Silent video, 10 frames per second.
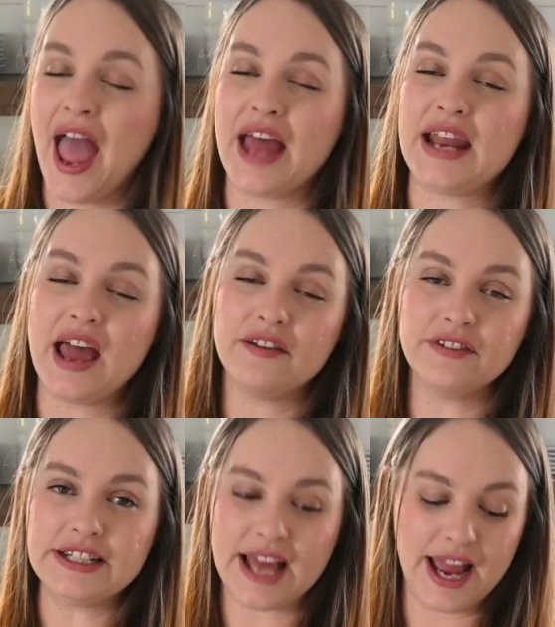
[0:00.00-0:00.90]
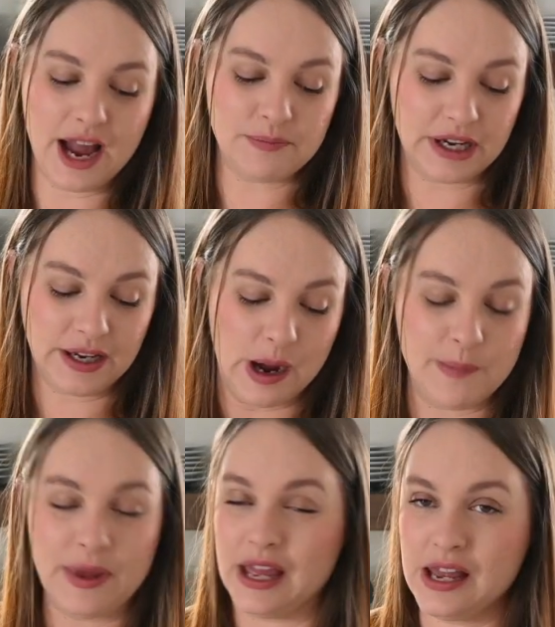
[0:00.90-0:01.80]
And every day I'm going to
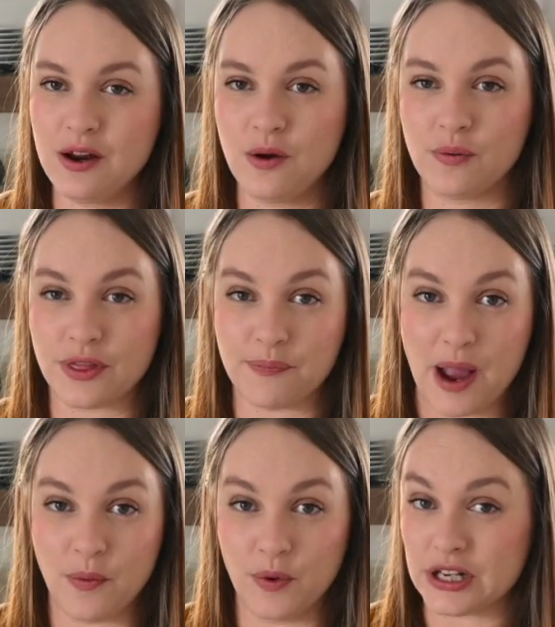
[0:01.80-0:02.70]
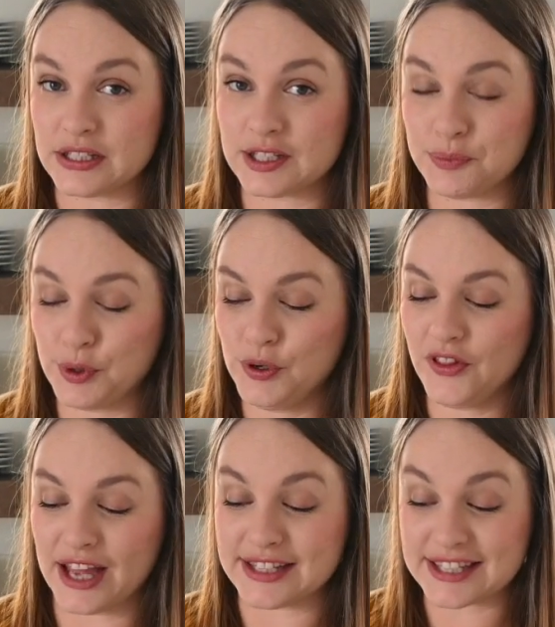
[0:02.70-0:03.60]
come in with my wooden spoon
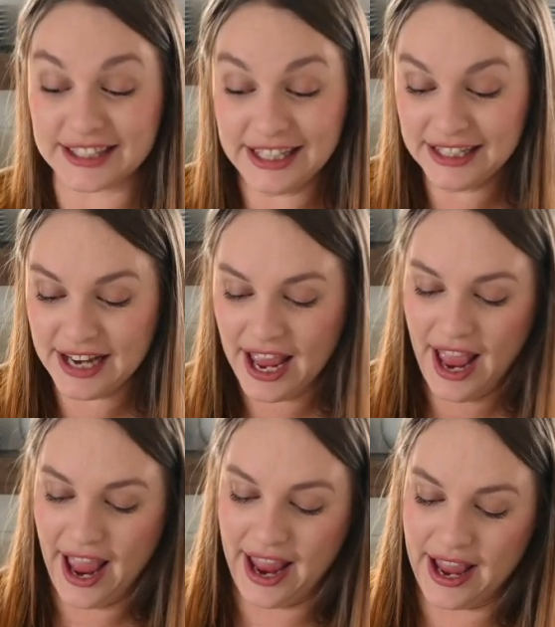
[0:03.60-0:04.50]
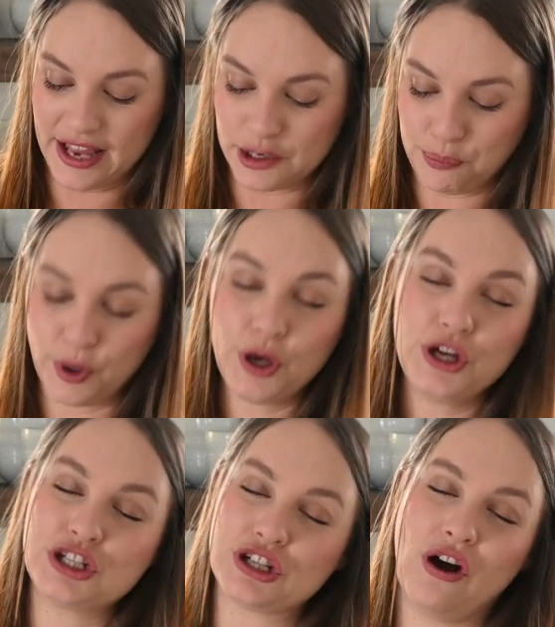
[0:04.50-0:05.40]
that is clean and
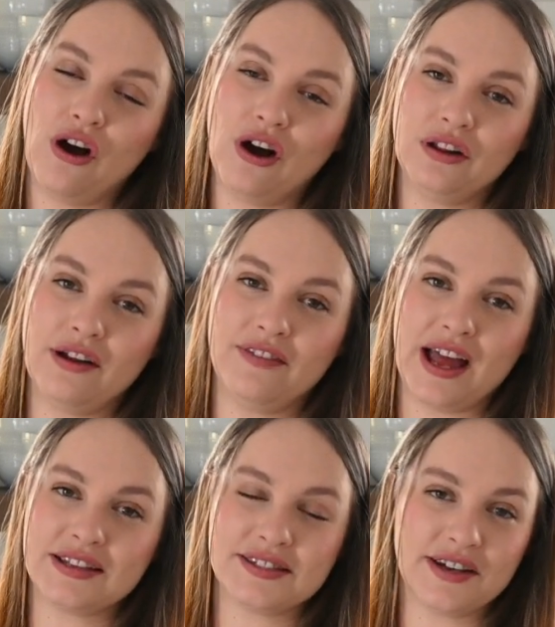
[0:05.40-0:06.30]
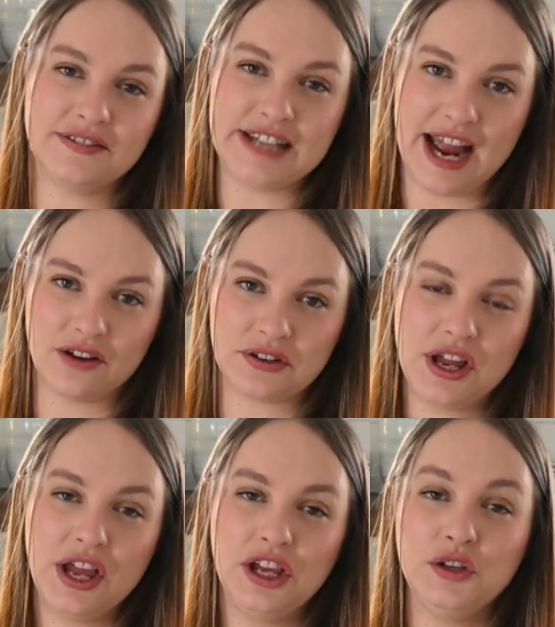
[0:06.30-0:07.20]
push all of that stuff down.
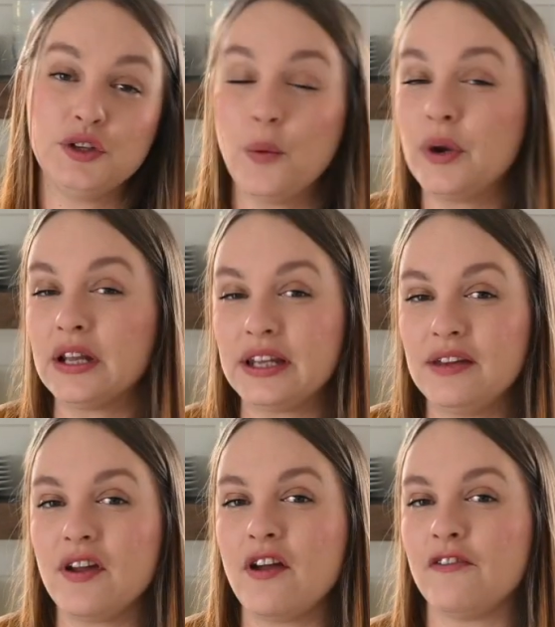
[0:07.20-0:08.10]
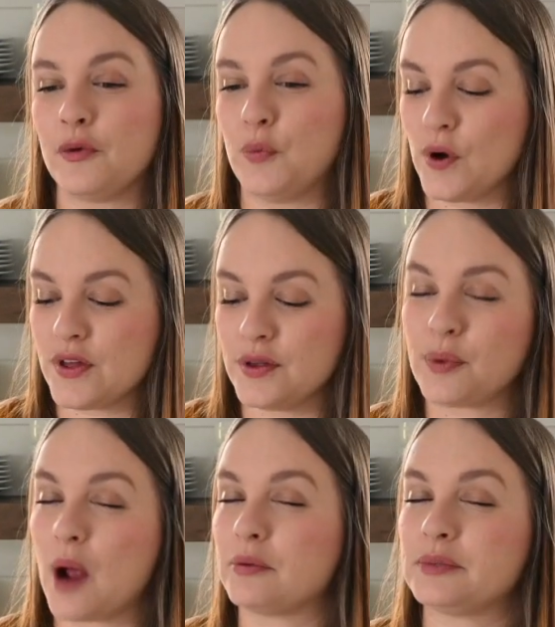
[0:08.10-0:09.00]
You don't want to leave it for more than
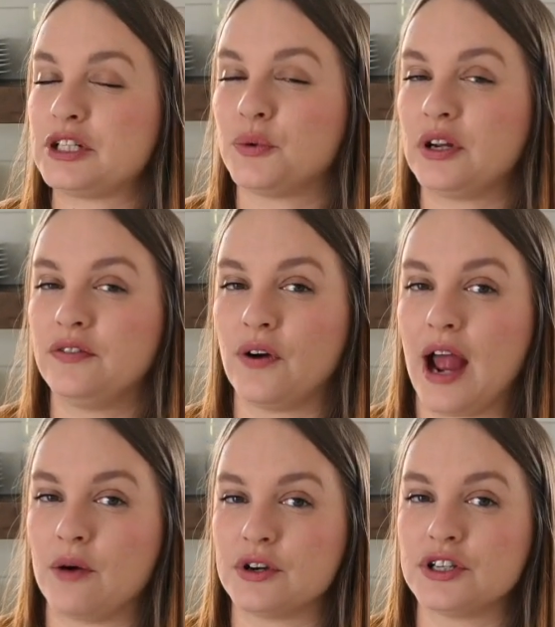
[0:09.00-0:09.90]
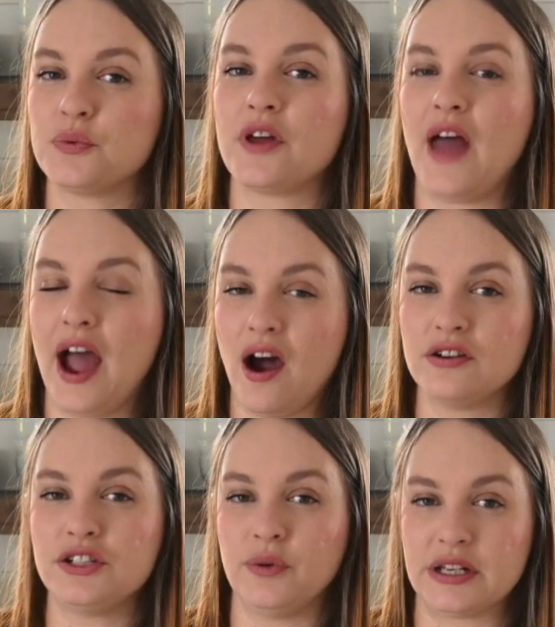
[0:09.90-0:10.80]
probably 24 hours
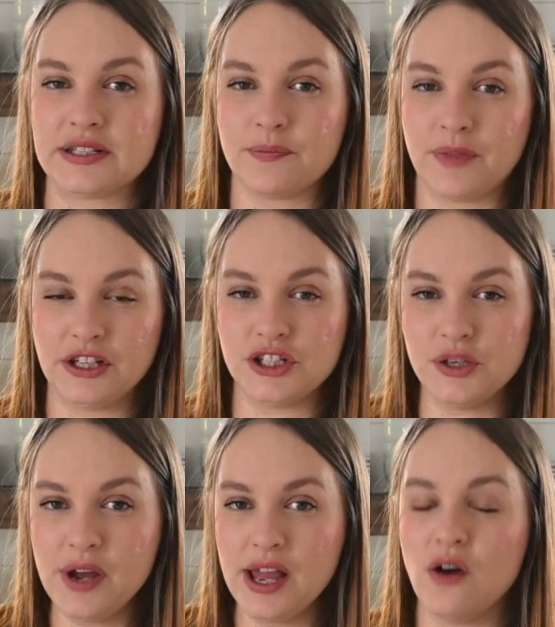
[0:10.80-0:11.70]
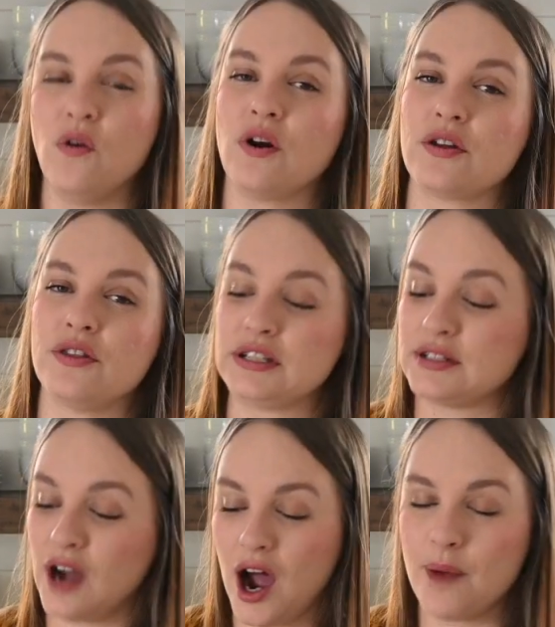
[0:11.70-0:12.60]
without doing something to it, or the
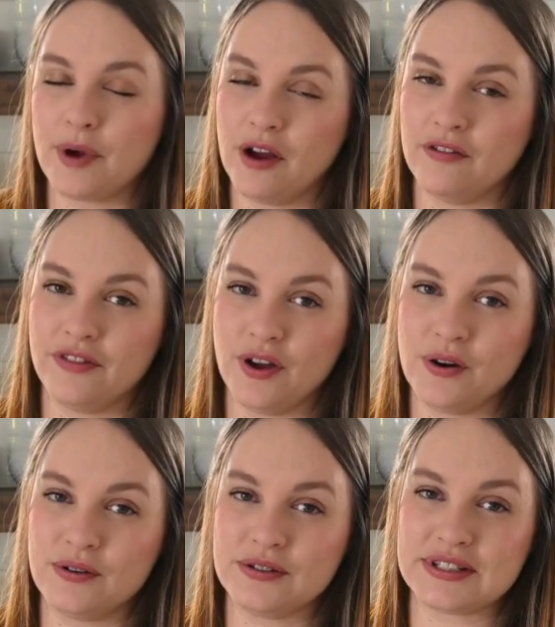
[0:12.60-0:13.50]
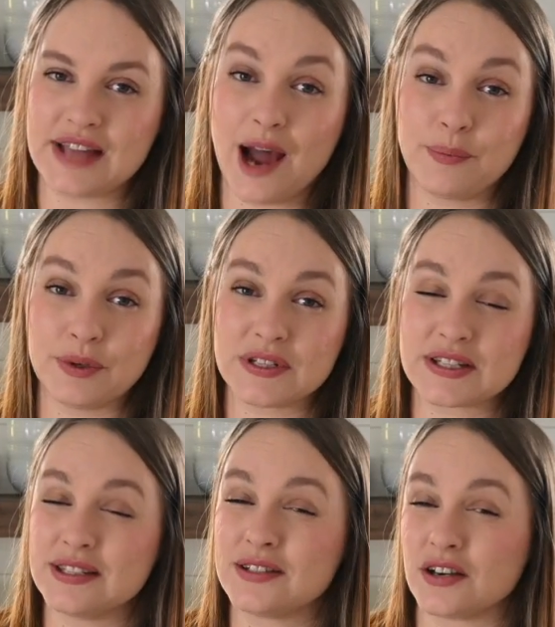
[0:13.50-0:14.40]
top of those apples
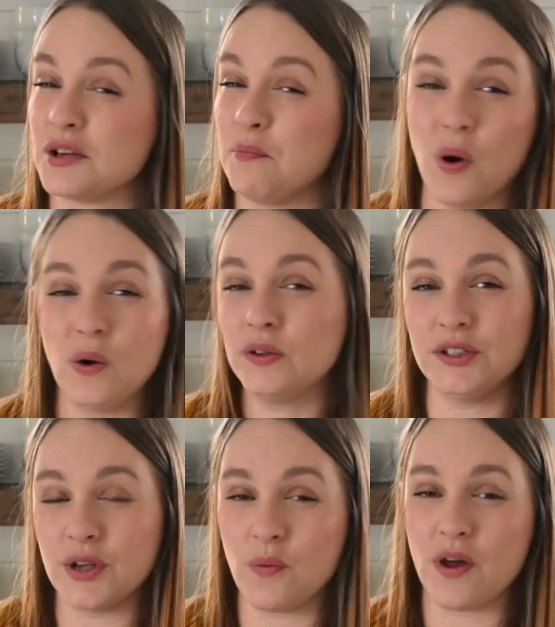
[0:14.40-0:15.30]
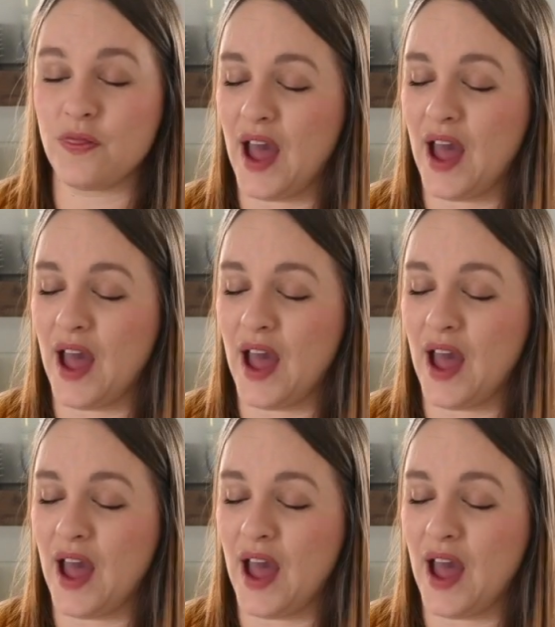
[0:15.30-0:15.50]
can start to mold. You don't want